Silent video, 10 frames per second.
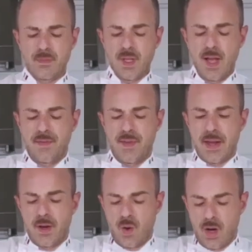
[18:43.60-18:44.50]
in the
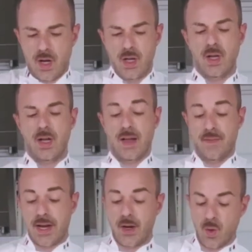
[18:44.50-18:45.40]
eggs and
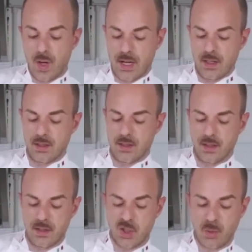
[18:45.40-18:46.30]
the
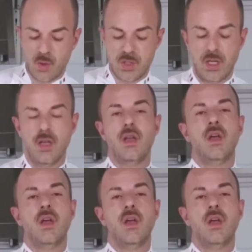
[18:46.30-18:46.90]
cheese will